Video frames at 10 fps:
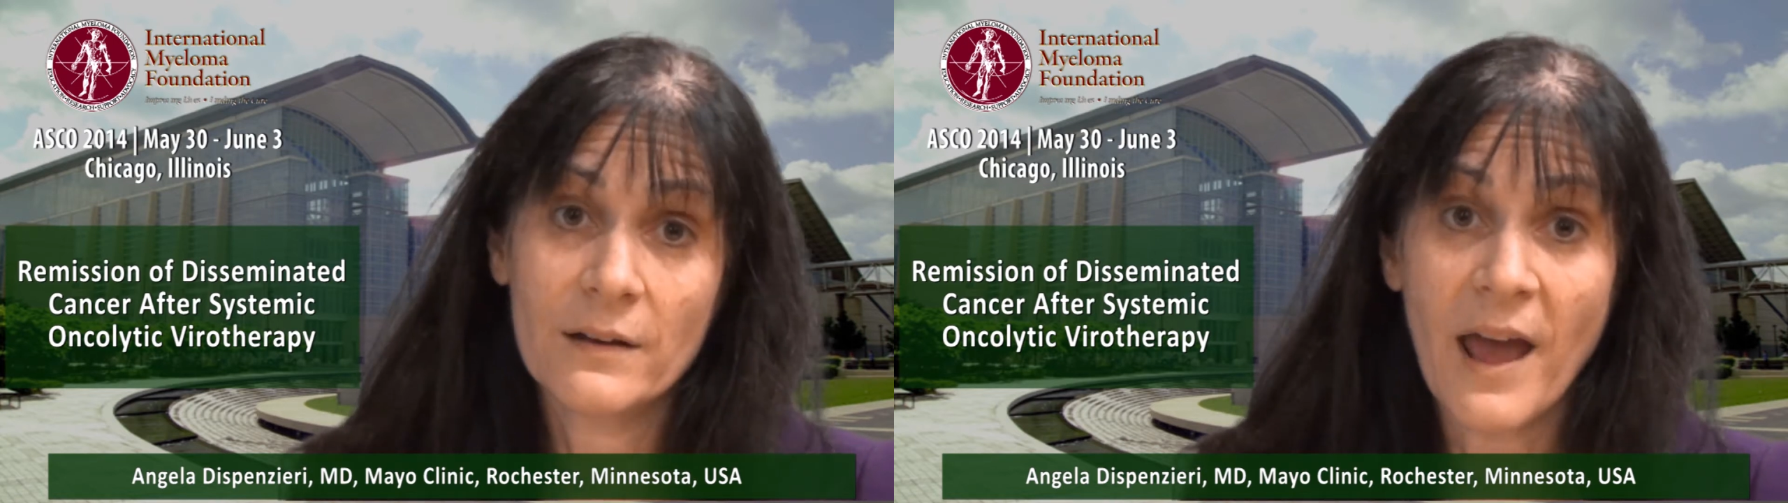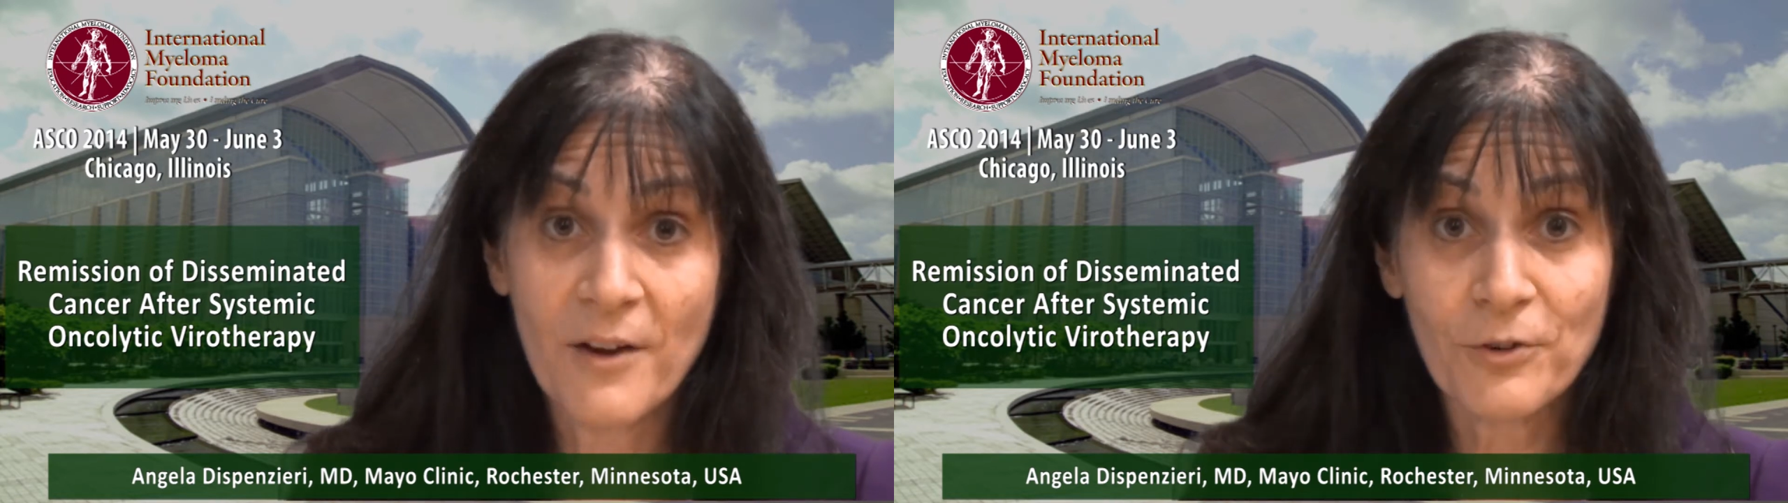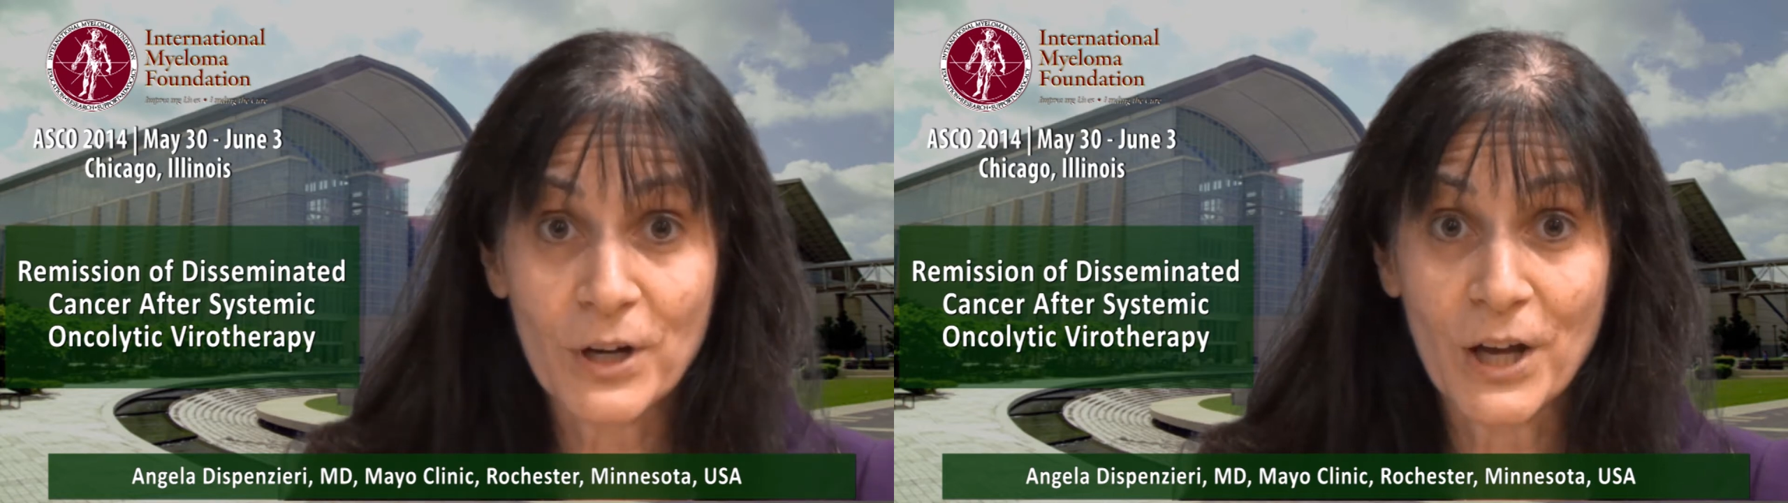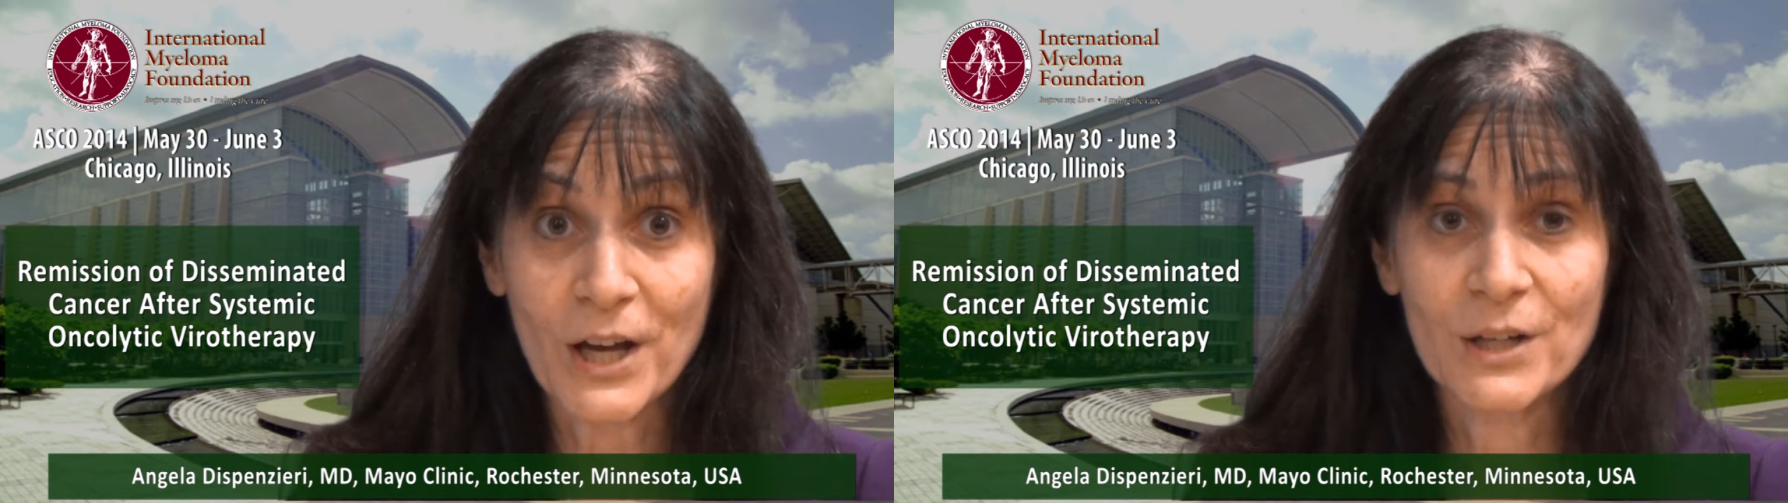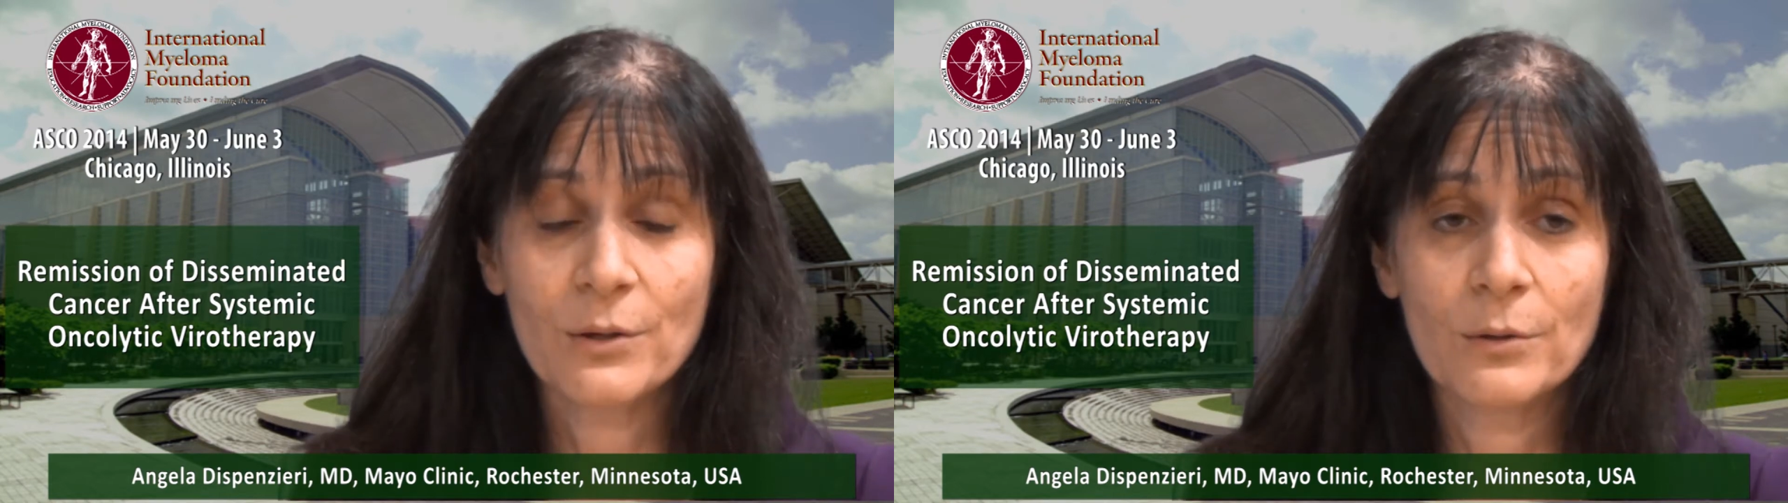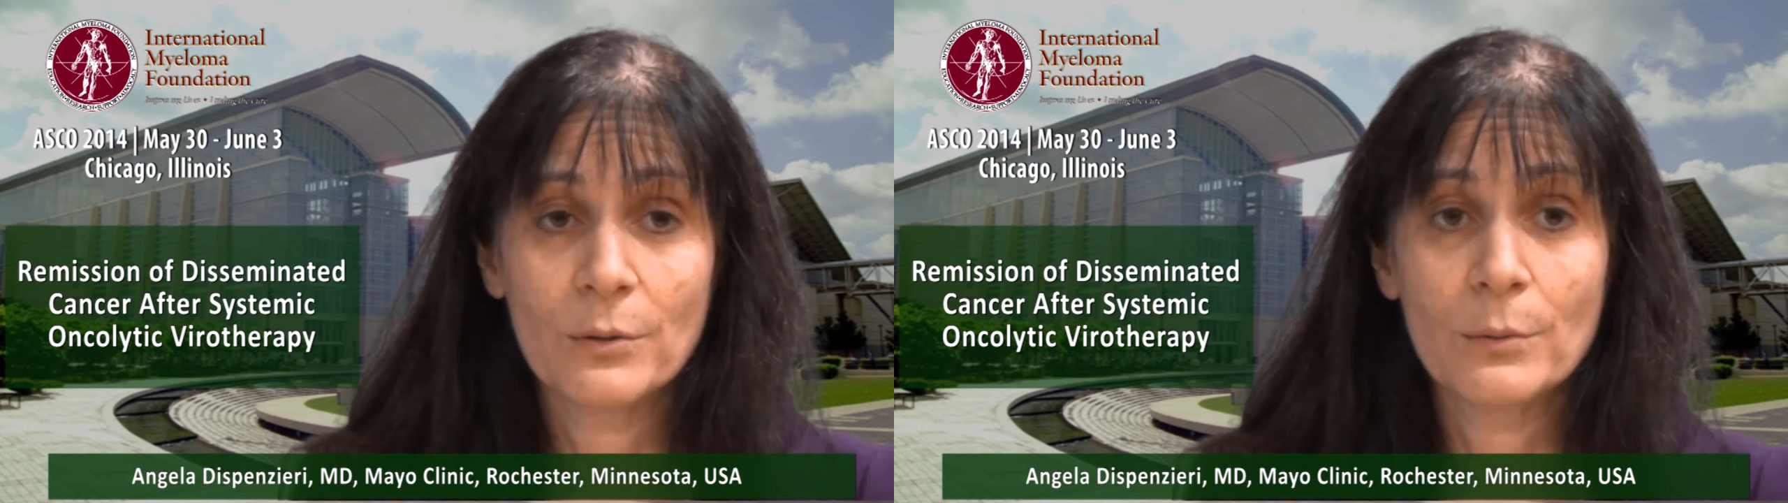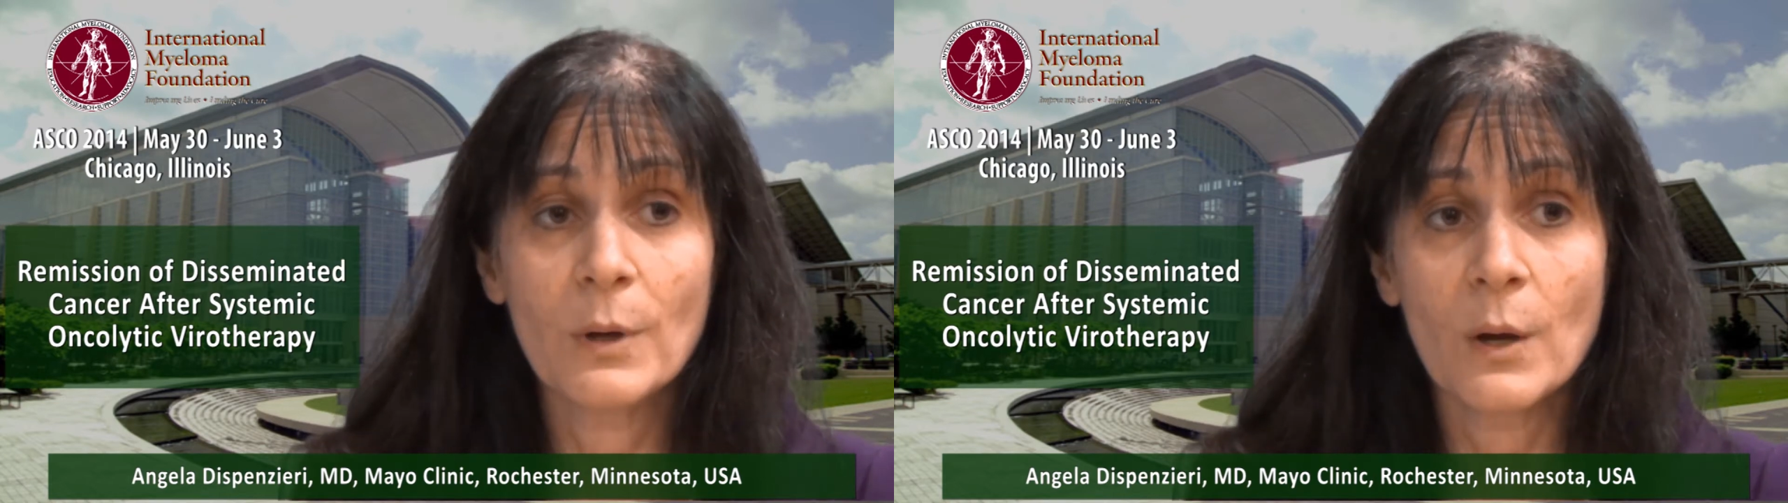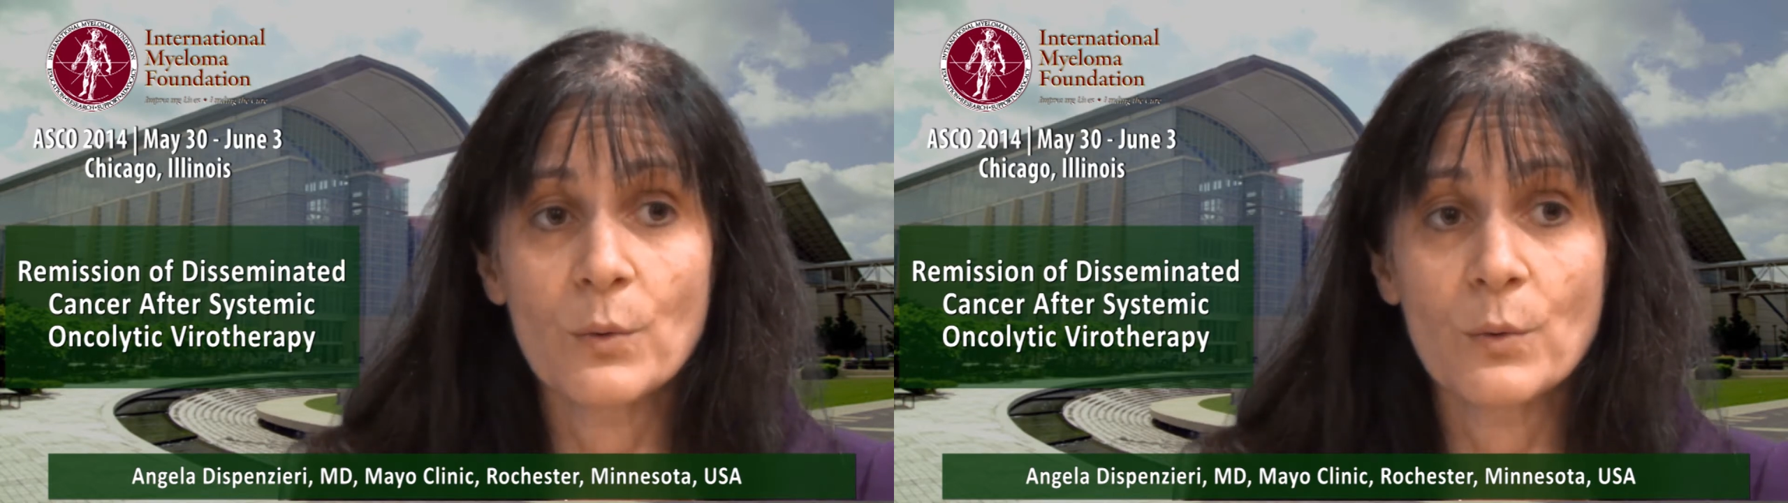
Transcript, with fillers: in Africa who